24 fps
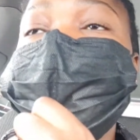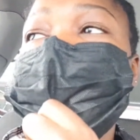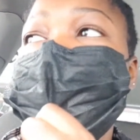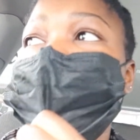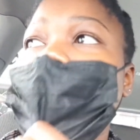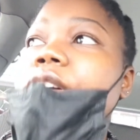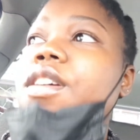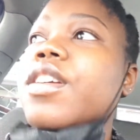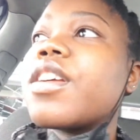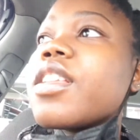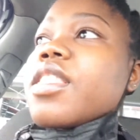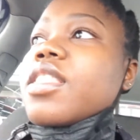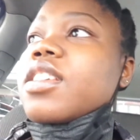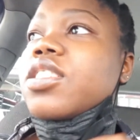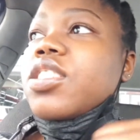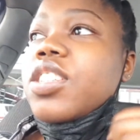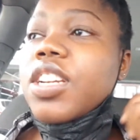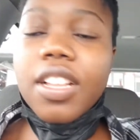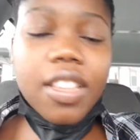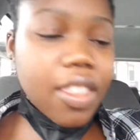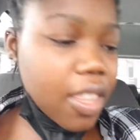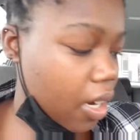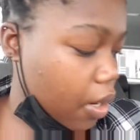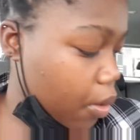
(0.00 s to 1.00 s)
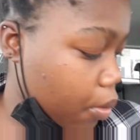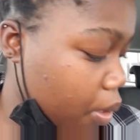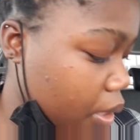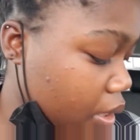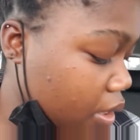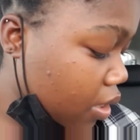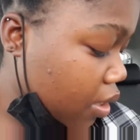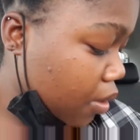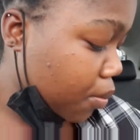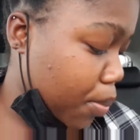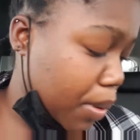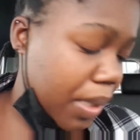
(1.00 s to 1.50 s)
to go get the gel that I
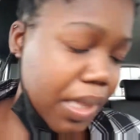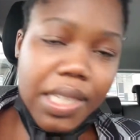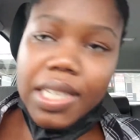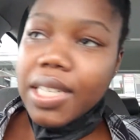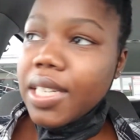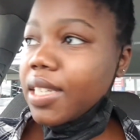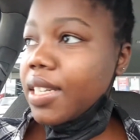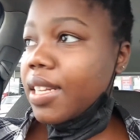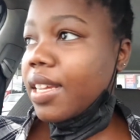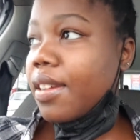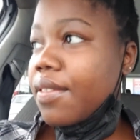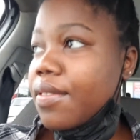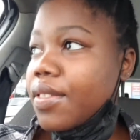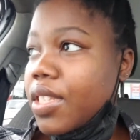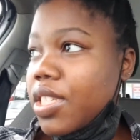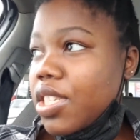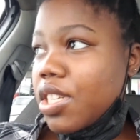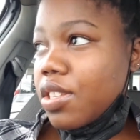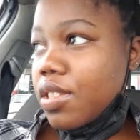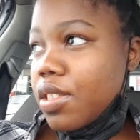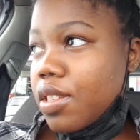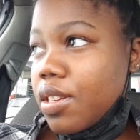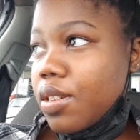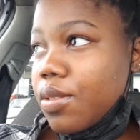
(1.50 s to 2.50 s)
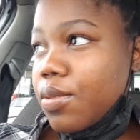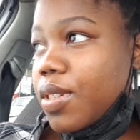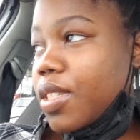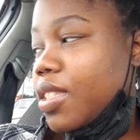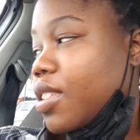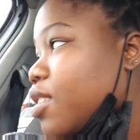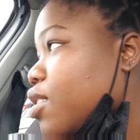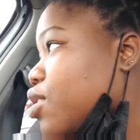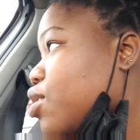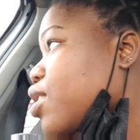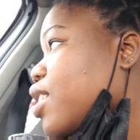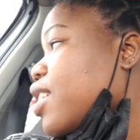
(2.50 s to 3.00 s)
wanted, but they didn't have the gel that I
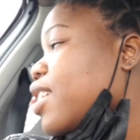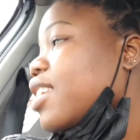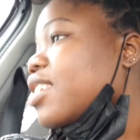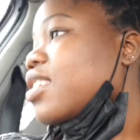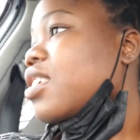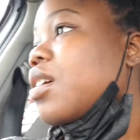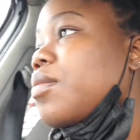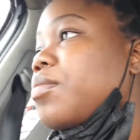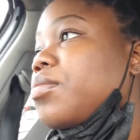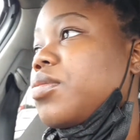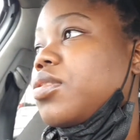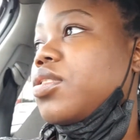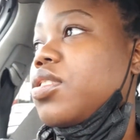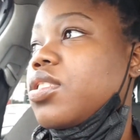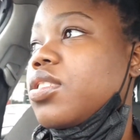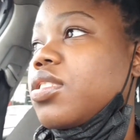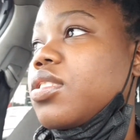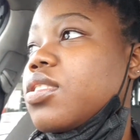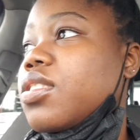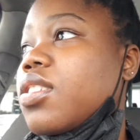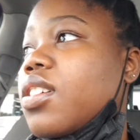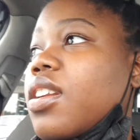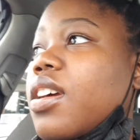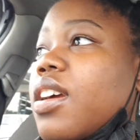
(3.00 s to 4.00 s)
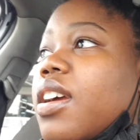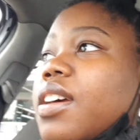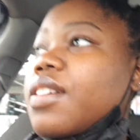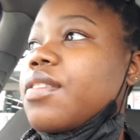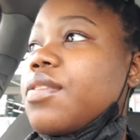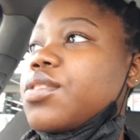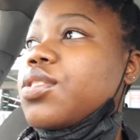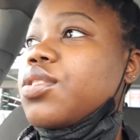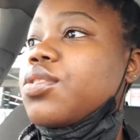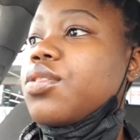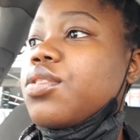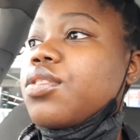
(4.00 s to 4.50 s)
wanted, so I guess I'm just gonna have
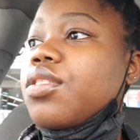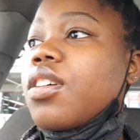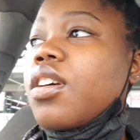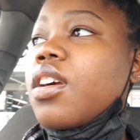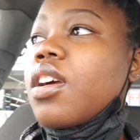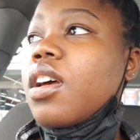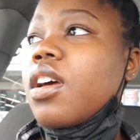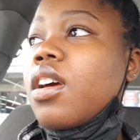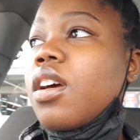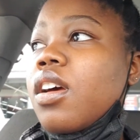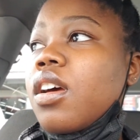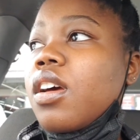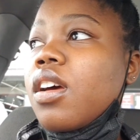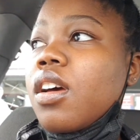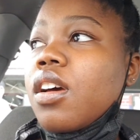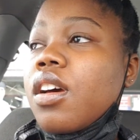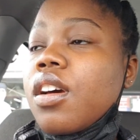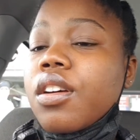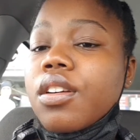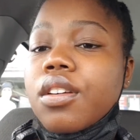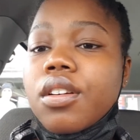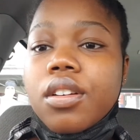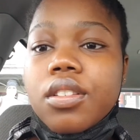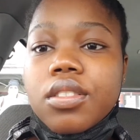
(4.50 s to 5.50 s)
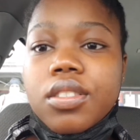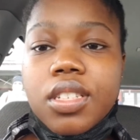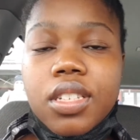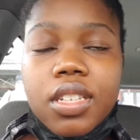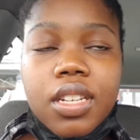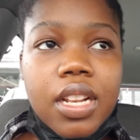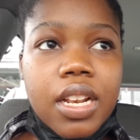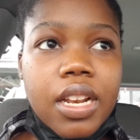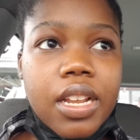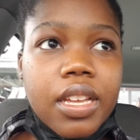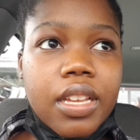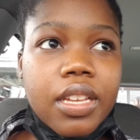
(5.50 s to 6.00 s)
to go to
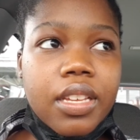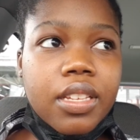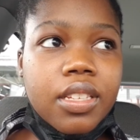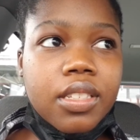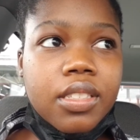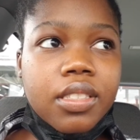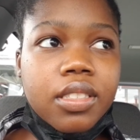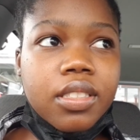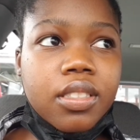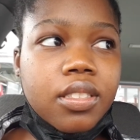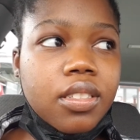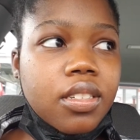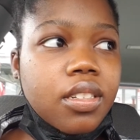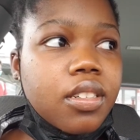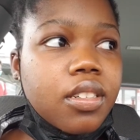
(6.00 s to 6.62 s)
Clicks.